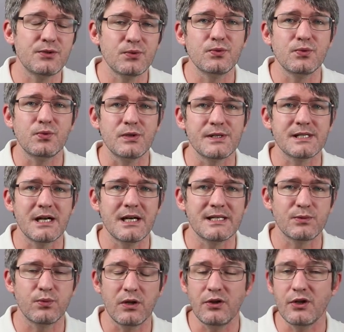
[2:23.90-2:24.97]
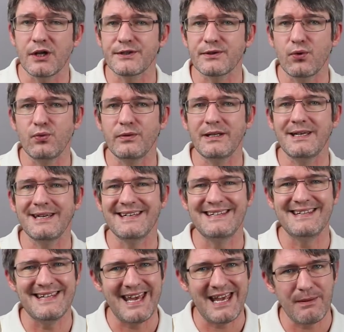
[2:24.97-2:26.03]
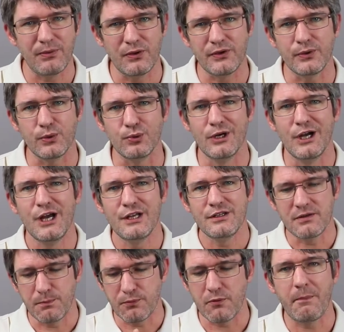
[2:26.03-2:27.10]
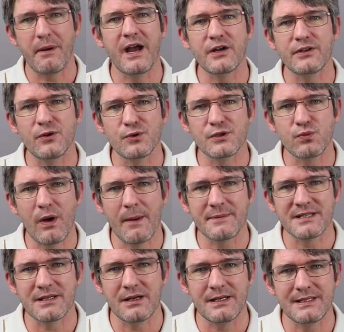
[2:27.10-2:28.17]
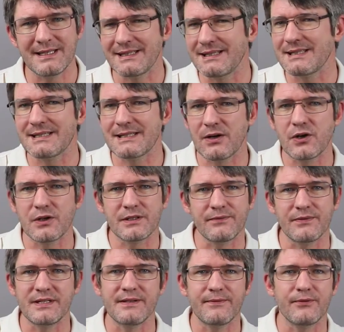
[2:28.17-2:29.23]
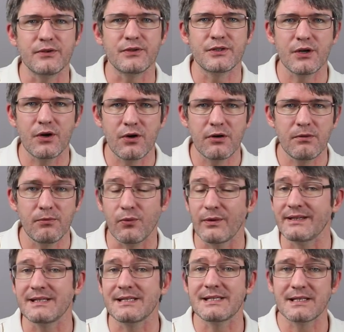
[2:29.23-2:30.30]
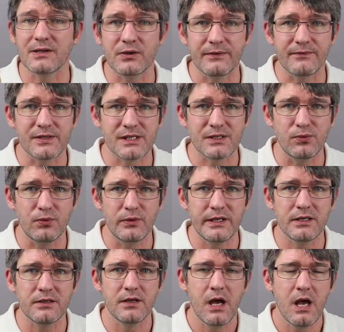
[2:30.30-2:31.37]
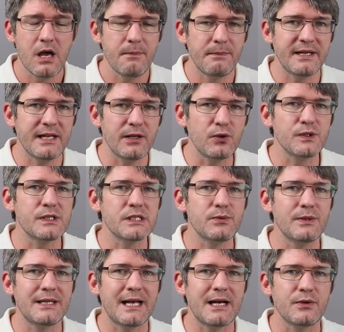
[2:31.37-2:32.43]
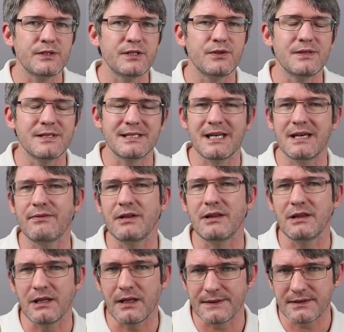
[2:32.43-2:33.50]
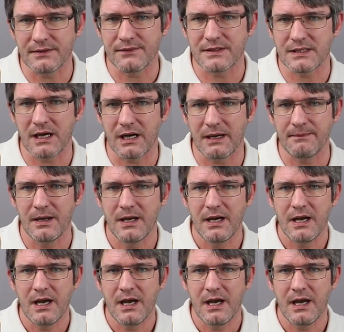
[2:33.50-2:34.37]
to Google Sites will not only enable you to prepare those websites at the start of a different term or at the start of a school year, but it also allows you to save a lot of time